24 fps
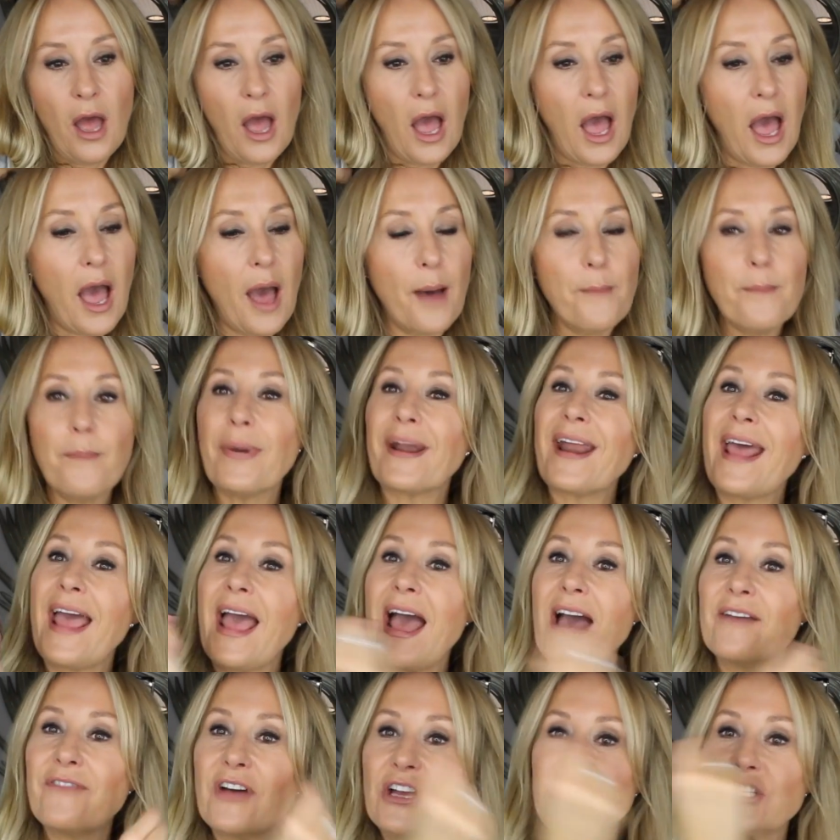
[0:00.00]
But I
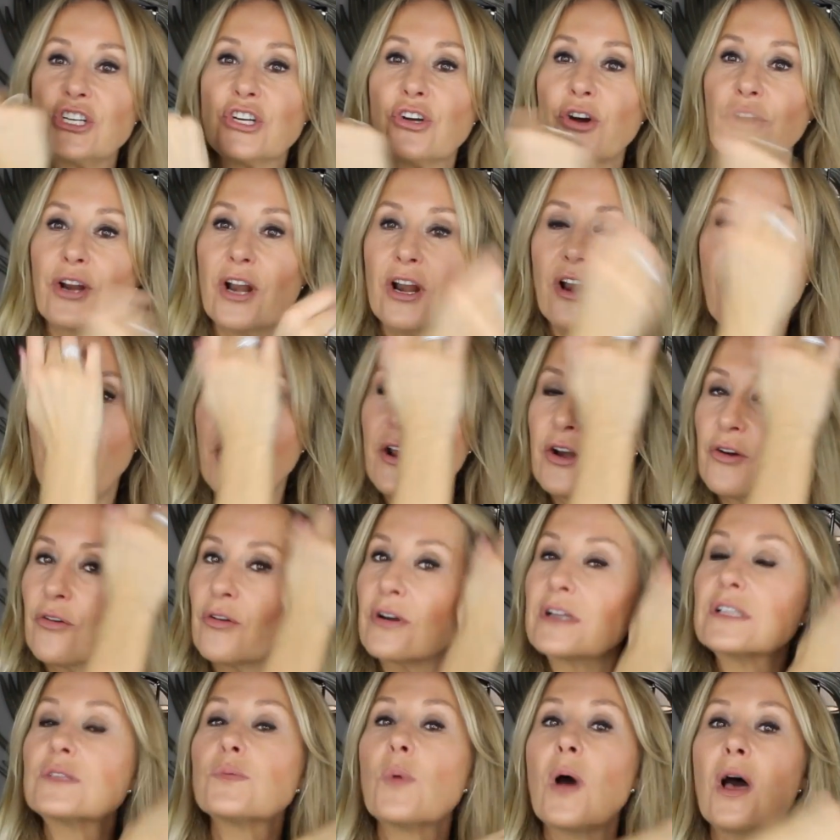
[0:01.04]
have actually got a liner
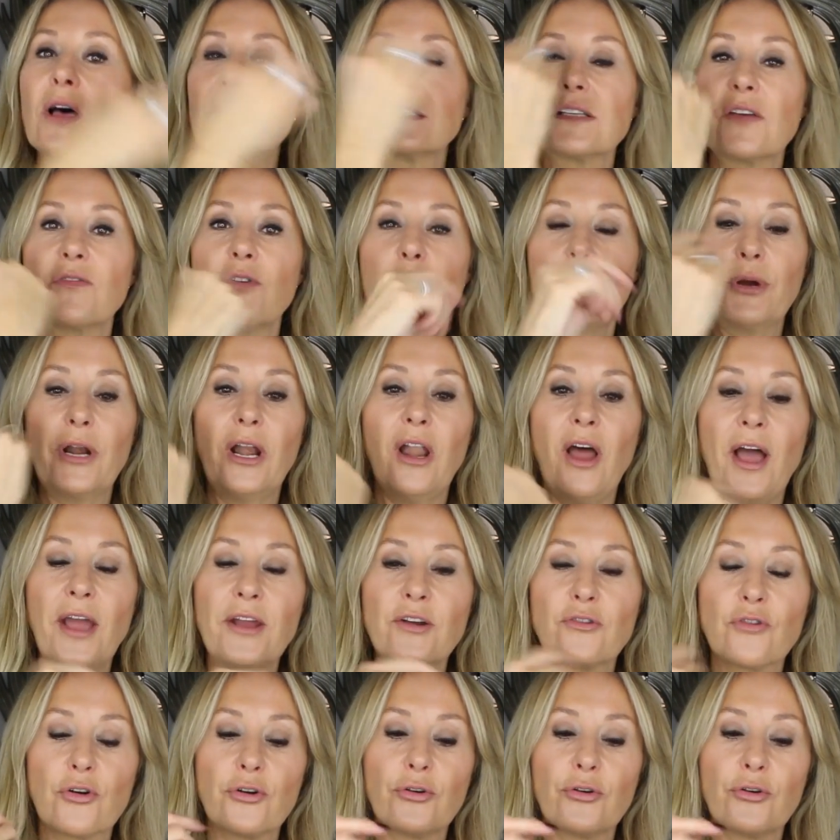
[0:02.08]
on as well, so if you put liner